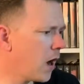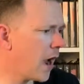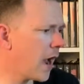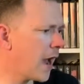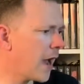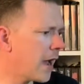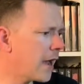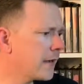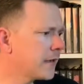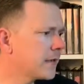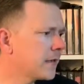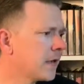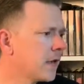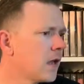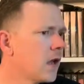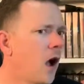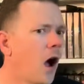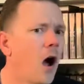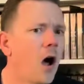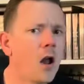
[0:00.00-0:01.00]
had
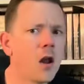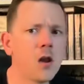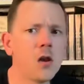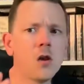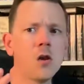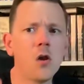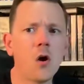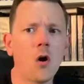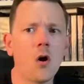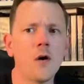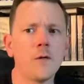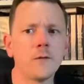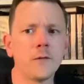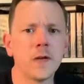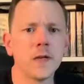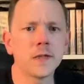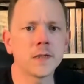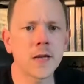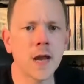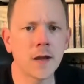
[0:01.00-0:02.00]
a lot of
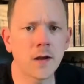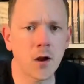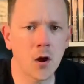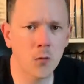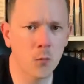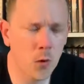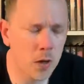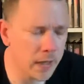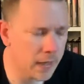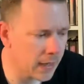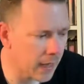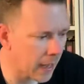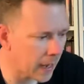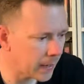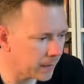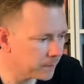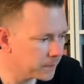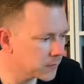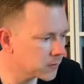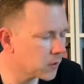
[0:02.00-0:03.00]
Nintendo Wii
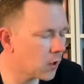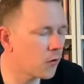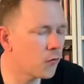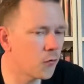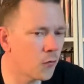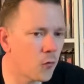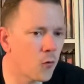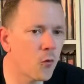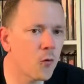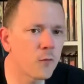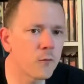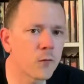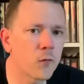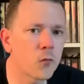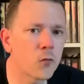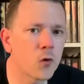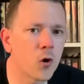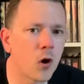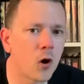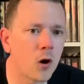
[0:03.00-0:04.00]
games, an awful
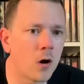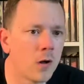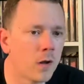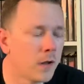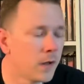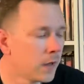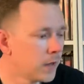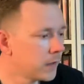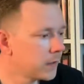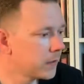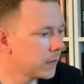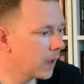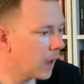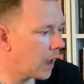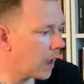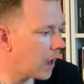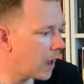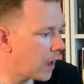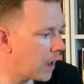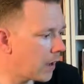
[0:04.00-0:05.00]
lot,
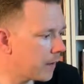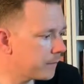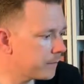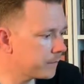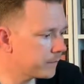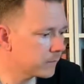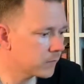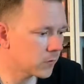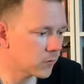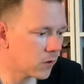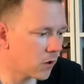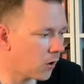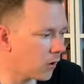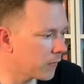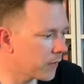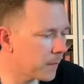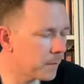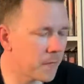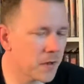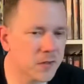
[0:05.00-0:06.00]
and
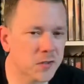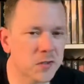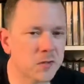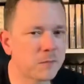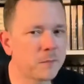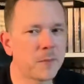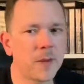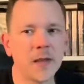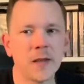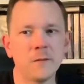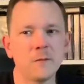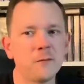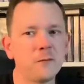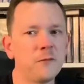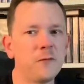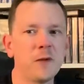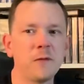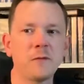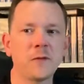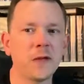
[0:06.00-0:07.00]
God, there must have been
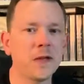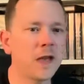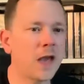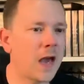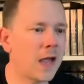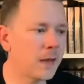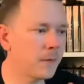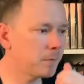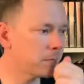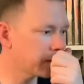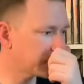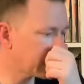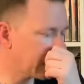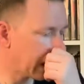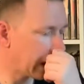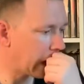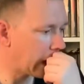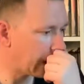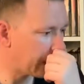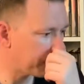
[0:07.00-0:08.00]
50 games,
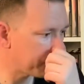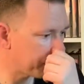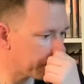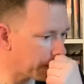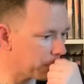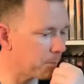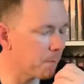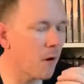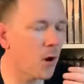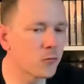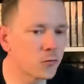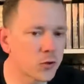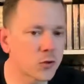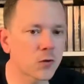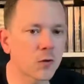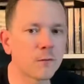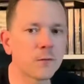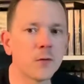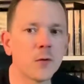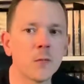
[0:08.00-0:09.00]
but most
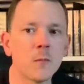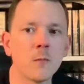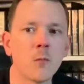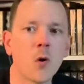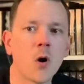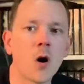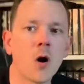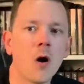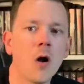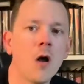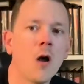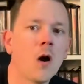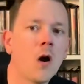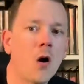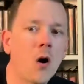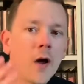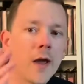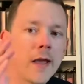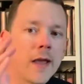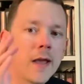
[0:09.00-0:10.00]
of them were
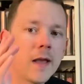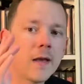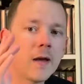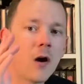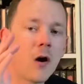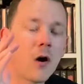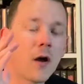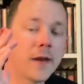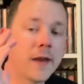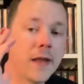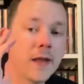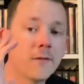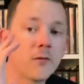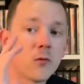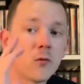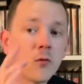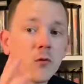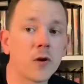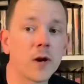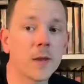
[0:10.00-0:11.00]
I'd either
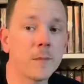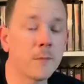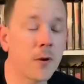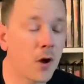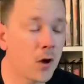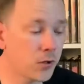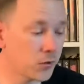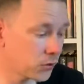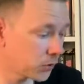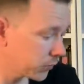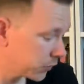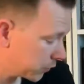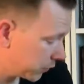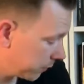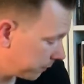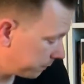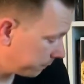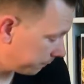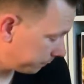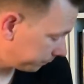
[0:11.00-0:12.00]
already purchased
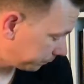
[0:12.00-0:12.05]
them